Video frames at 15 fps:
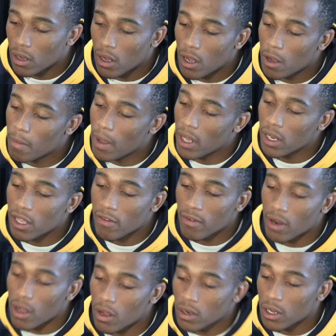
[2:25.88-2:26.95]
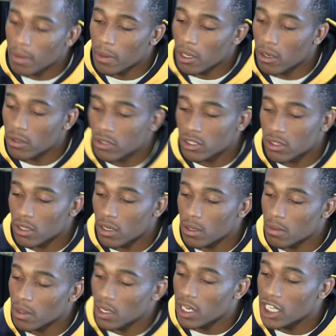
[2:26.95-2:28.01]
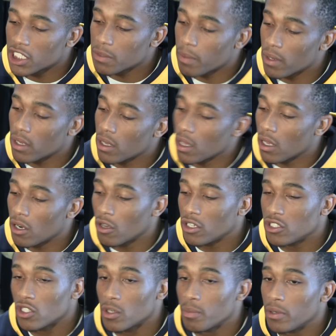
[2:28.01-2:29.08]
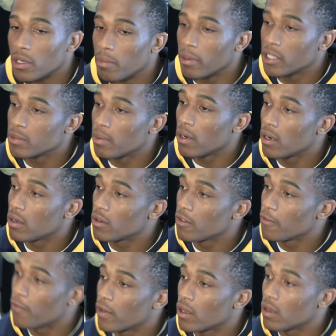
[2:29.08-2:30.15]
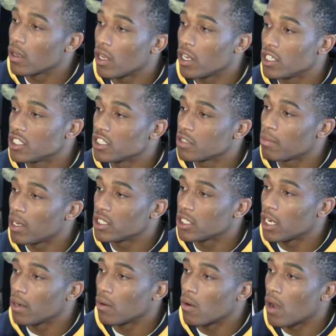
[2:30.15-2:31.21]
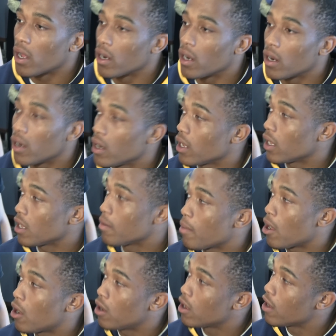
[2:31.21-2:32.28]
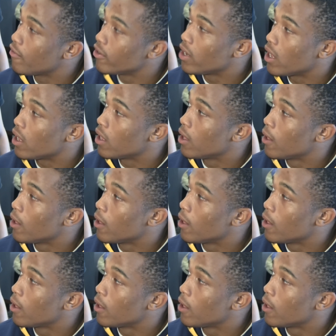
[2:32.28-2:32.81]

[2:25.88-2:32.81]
I leave it all up to Coach Gillespie. You know, he's going to put the best player on the field, and it's just my job to go out there and give my all every day.